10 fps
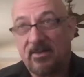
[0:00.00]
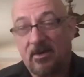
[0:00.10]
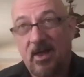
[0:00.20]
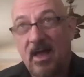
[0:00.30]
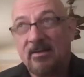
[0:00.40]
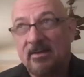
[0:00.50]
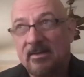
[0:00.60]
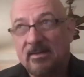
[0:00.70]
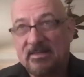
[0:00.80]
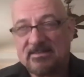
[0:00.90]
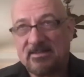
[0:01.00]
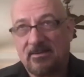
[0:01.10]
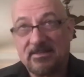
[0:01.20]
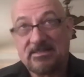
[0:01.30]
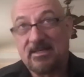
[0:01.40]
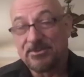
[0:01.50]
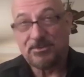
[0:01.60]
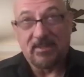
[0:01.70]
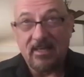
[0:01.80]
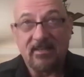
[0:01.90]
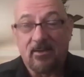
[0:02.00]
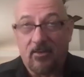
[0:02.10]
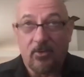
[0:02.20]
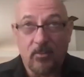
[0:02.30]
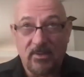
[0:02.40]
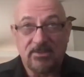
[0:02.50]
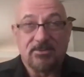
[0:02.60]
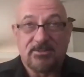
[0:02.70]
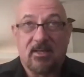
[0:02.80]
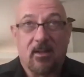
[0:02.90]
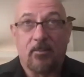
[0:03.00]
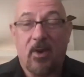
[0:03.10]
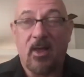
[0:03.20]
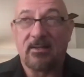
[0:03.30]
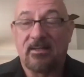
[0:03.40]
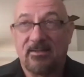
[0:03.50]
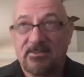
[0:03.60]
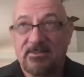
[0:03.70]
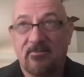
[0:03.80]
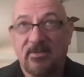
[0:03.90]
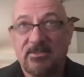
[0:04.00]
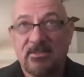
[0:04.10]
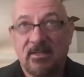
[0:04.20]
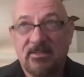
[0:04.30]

are not necessarily sales related, although we do sell a product and a service.